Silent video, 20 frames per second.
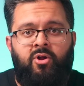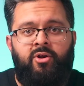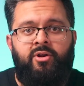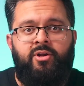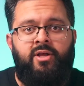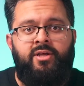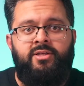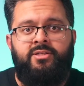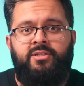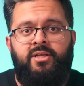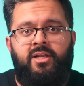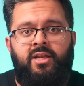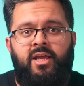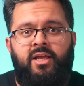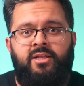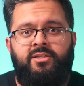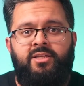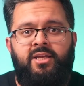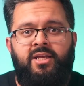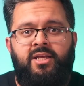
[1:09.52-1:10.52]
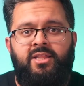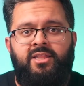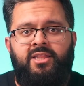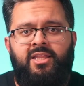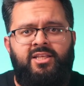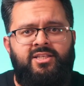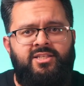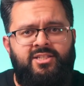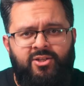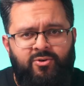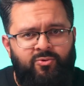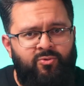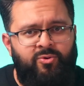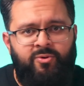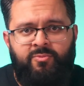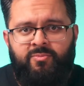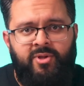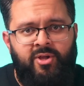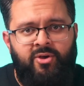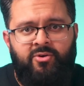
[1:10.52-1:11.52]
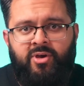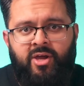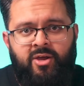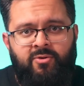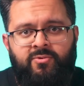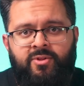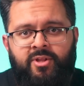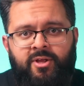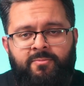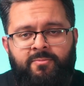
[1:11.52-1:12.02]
colonized their lands, they still wouldn't be okay with